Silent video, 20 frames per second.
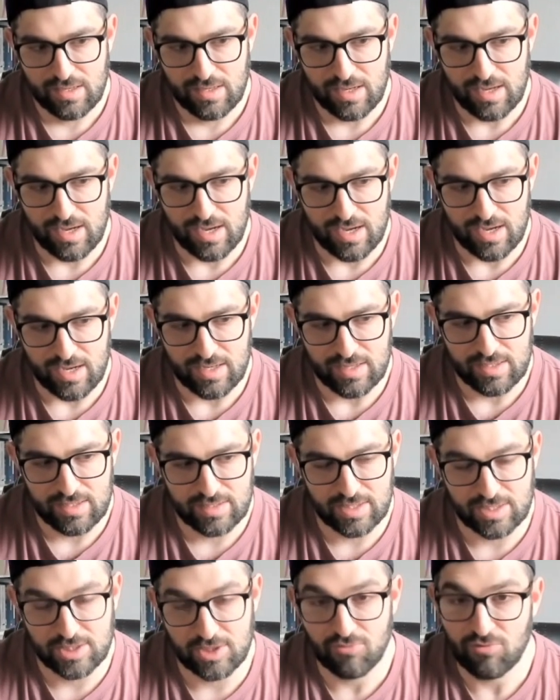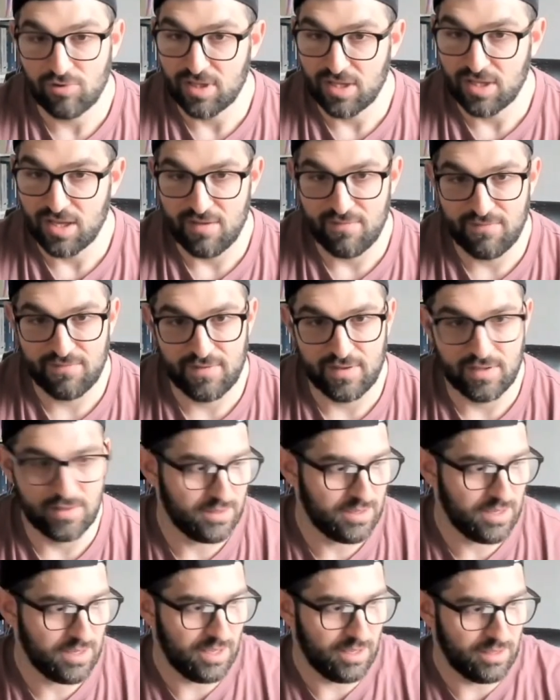such a relief.
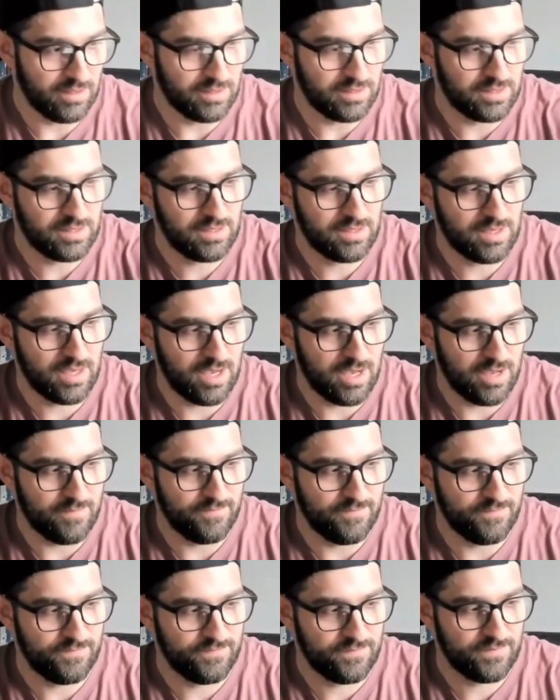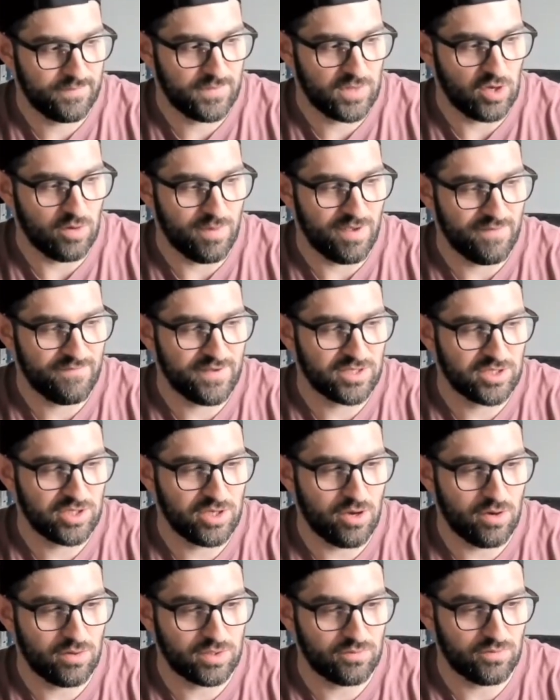And my
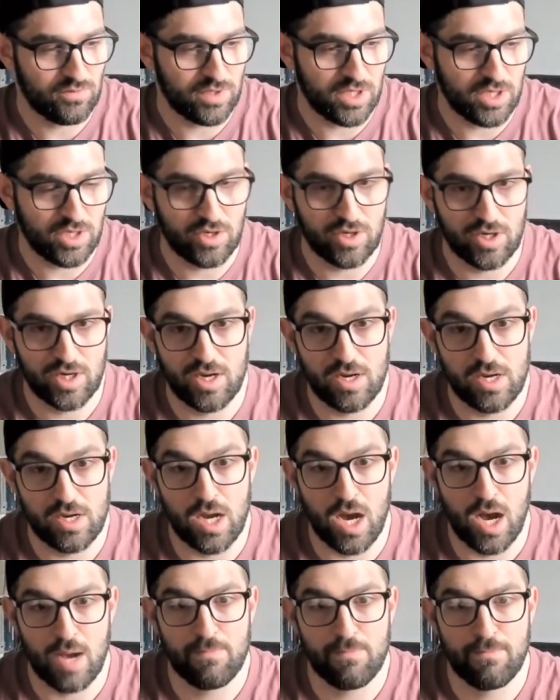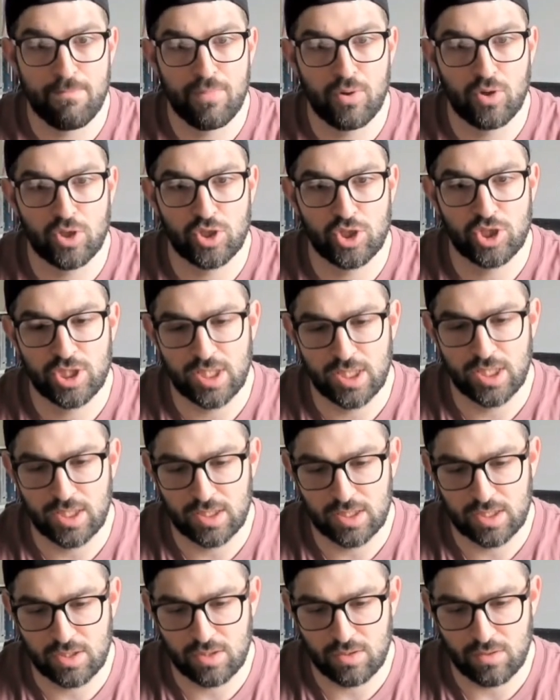physio is really good at not
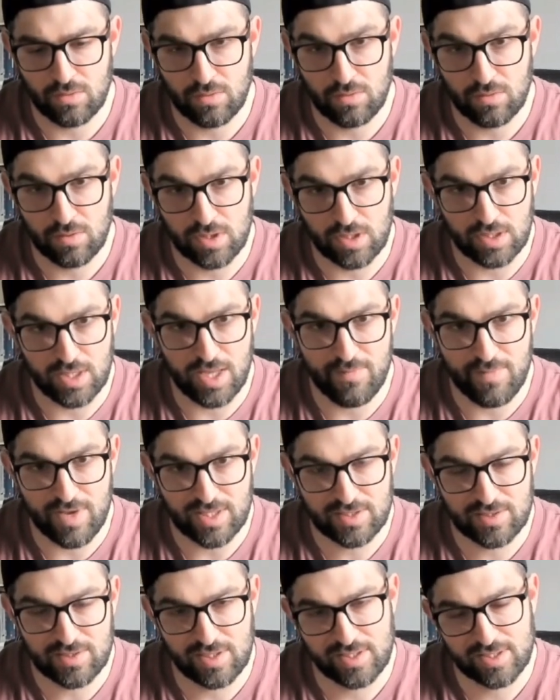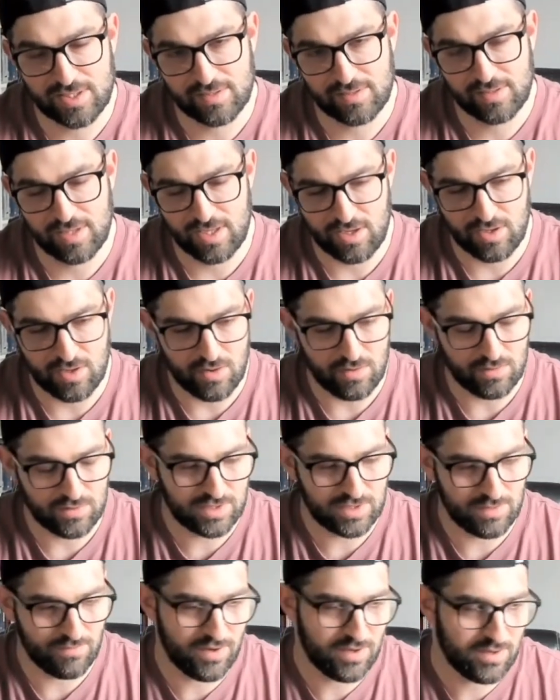pushing to the limits.
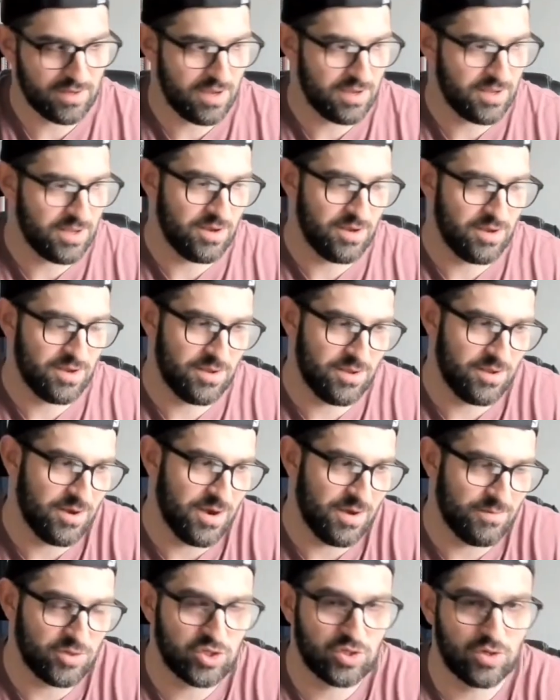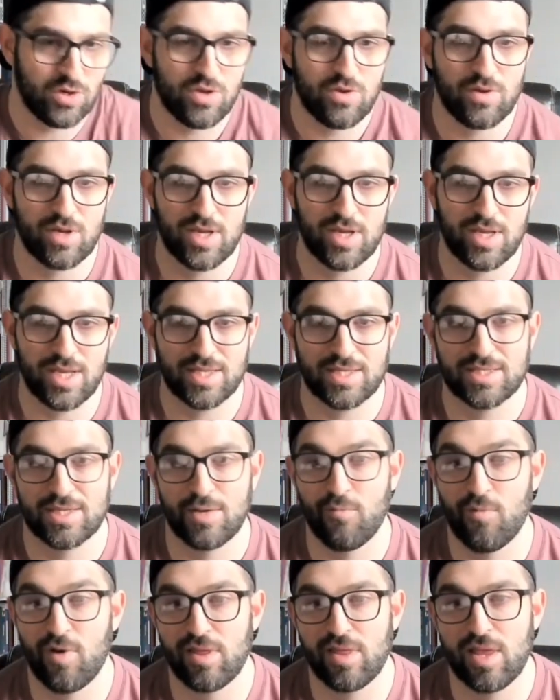Sometimes, I'm sure you can get
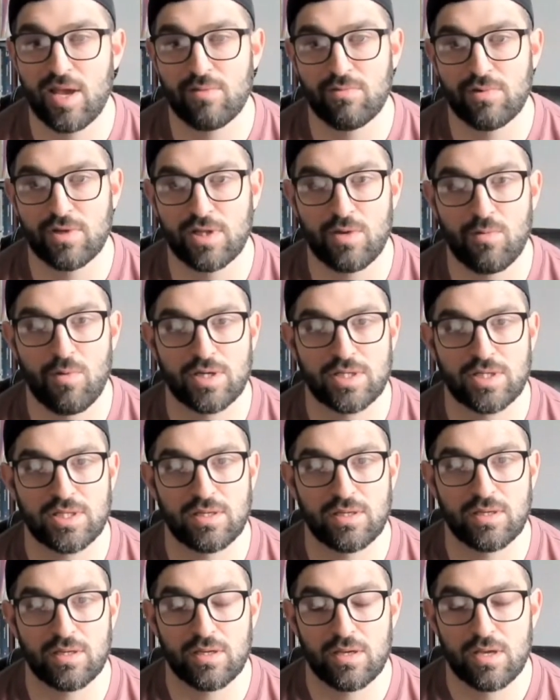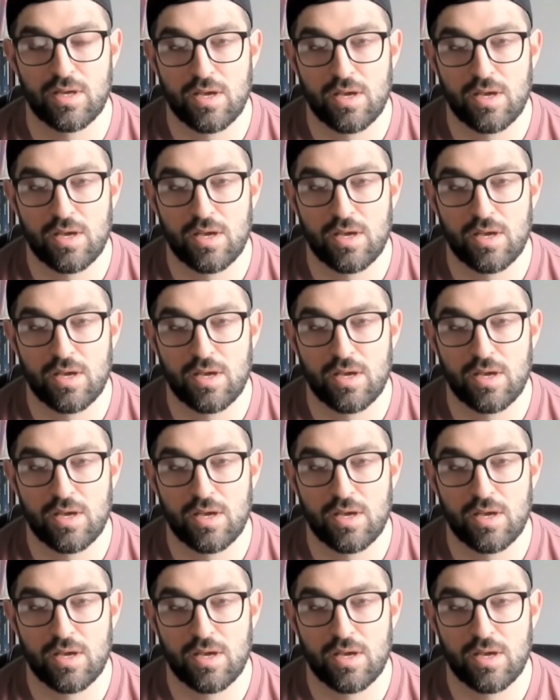someone that really wants to